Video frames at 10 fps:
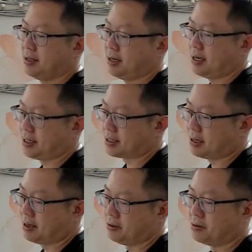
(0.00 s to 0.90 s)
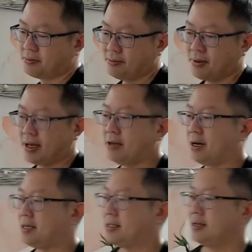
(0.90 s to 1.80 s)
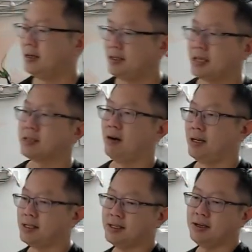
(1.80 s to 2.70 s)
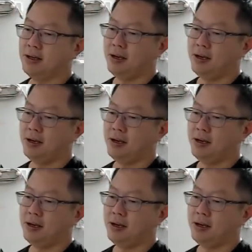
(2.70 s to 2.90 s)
That's how you get your answer, $6.